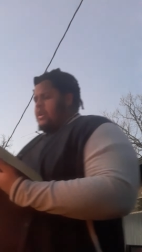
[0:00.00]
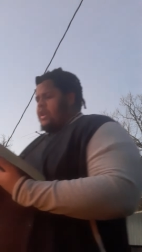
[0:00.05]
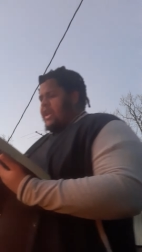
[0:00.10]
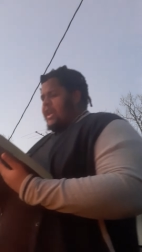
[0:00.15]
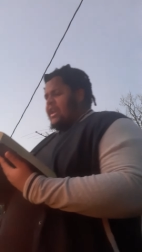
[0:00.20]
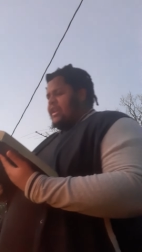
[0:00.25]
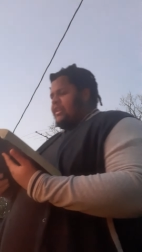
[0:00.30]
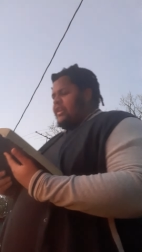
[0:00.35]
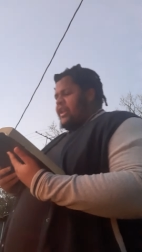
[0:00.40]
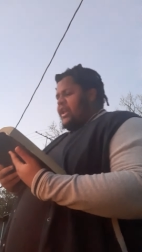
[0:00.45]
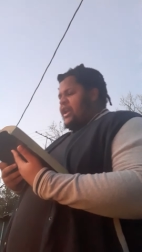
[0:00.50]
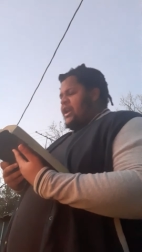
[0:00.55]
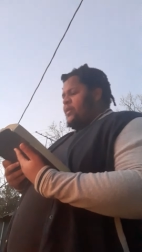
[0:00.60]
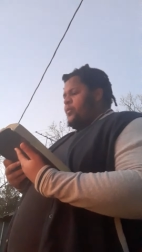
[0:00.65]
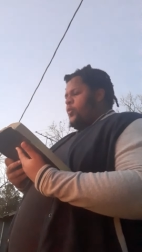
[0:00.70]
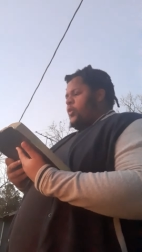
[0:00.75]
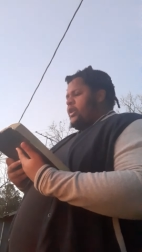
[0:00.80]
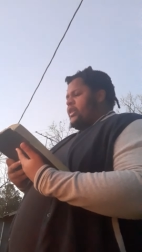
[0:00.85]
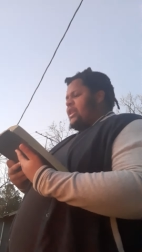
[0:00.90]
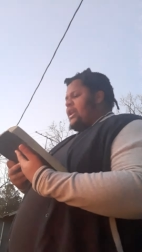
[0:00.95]
and did
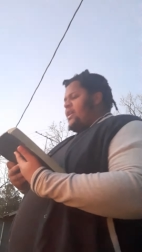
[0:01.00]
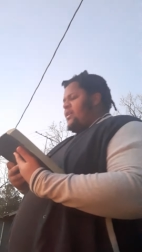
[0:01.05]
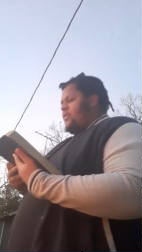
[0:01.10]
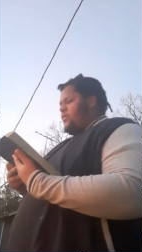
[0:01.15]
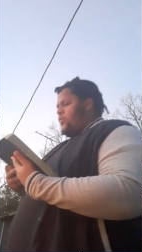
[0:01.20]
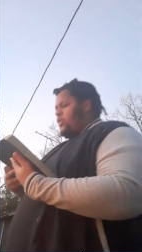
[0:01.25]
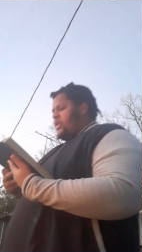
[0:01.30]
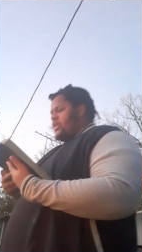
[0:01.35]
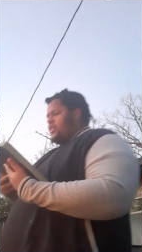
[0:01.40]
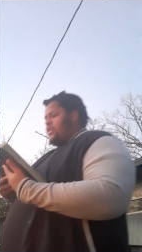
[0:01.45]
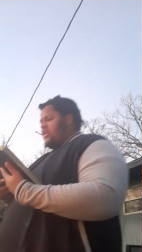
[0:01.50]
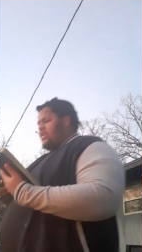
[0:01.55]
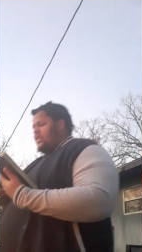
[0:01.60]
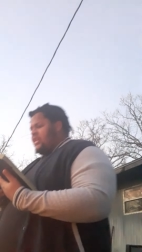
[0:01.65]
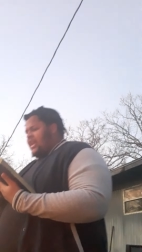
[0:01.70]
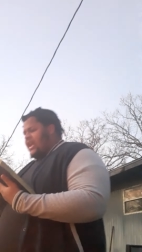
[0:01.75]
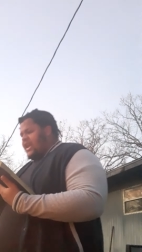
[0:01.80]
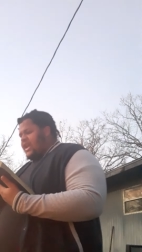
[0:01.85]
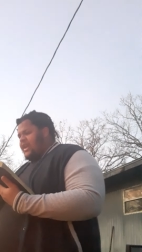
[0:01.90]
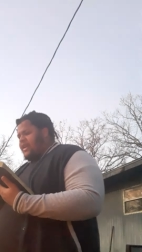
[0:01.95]
what they, what
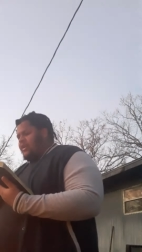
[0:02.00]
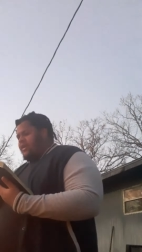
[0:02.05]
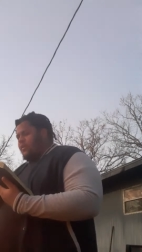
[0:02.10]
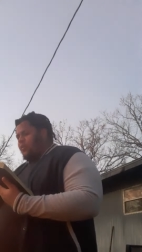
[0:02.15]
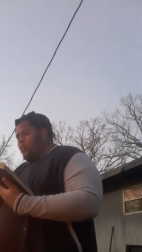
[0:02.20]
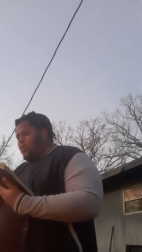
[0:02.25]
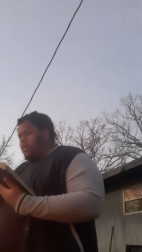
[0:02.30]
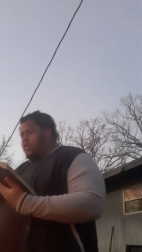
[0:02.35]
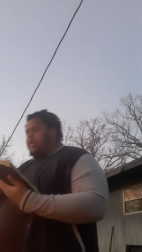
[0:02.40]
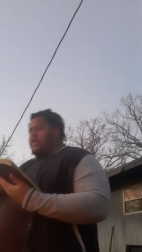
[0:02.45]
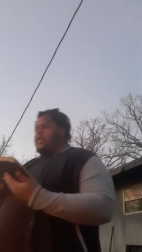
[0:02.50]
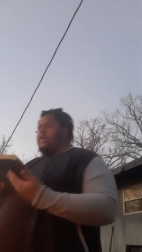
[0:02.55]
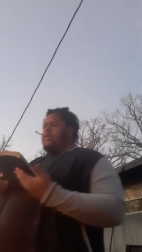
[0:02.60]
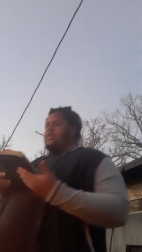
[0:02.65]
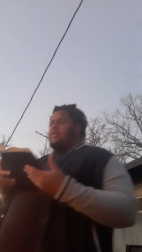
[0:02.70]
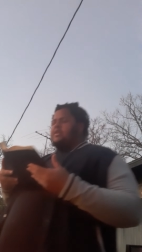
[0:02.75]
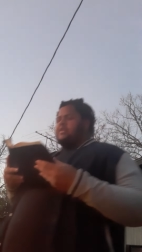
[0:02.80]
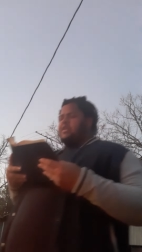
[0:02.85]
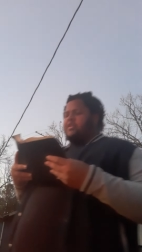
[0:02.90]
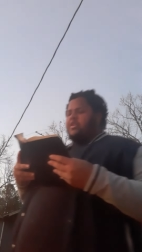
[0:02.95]
they would
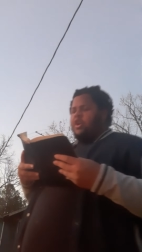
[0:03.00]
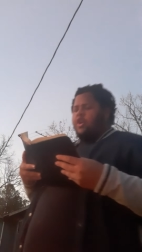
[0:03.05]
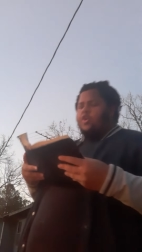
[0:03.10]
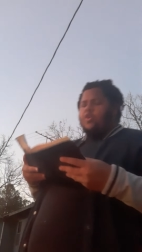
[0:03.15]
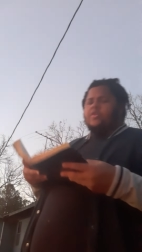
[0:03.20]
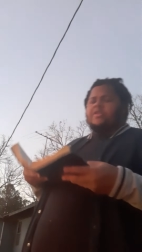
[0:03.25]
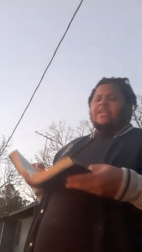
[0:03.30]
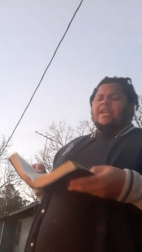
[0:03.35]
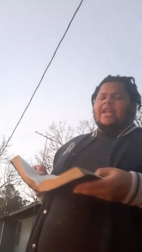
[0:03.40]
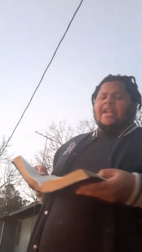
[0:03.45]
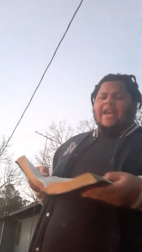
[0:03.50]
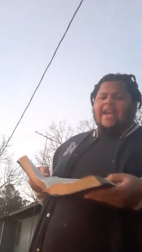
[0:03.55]
unto those that